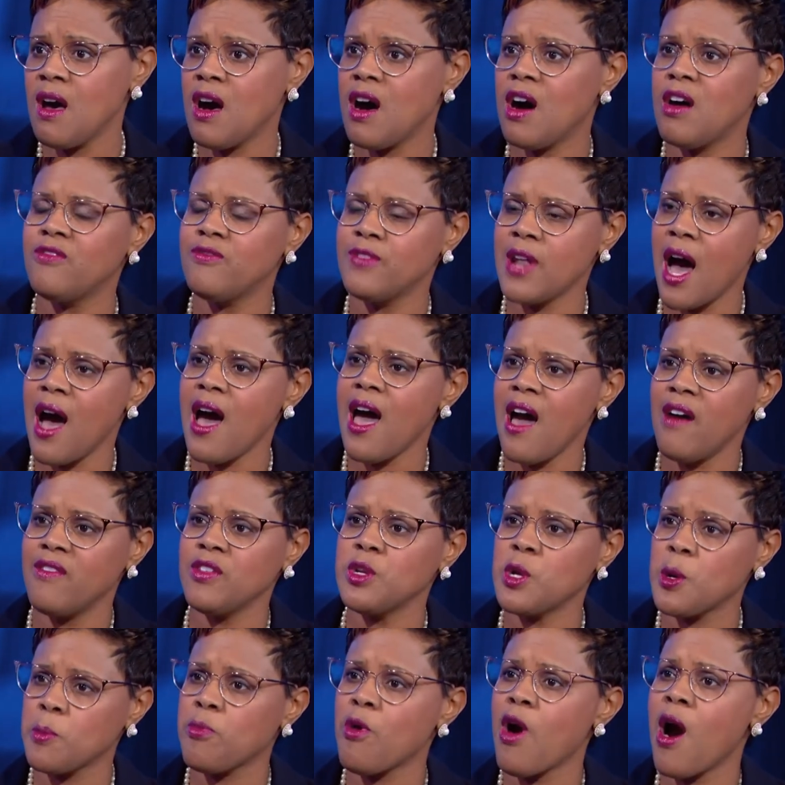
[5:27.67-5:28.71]
of not having
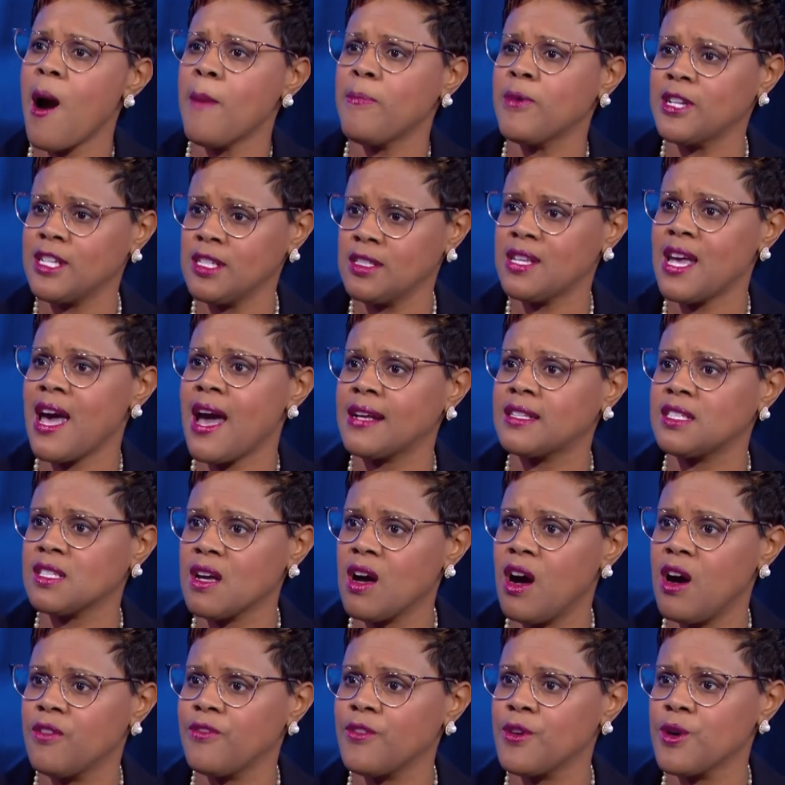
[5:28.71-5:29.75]
your property tax
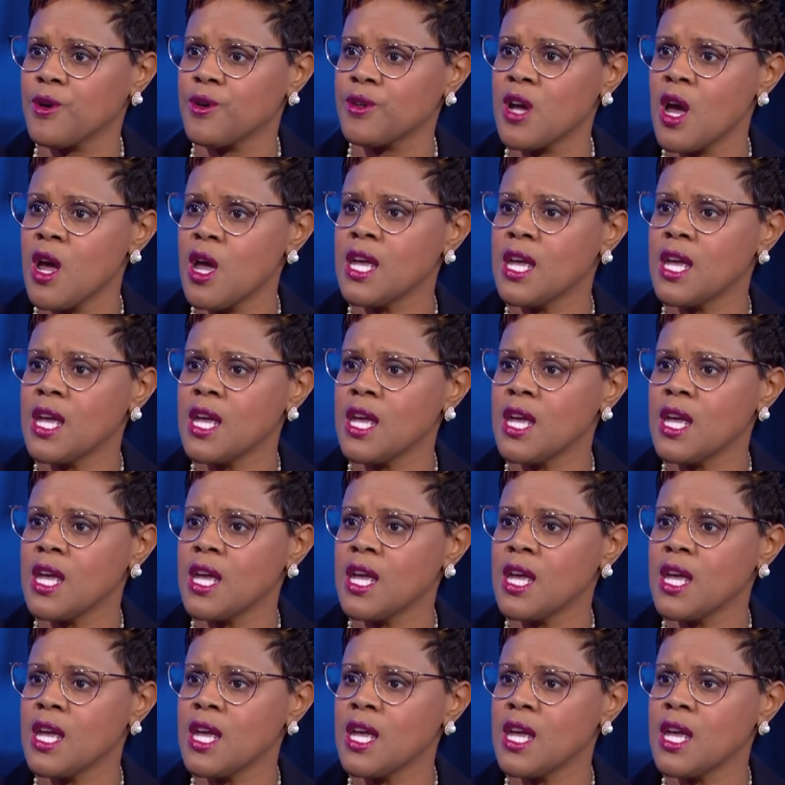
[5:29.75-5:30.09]
covered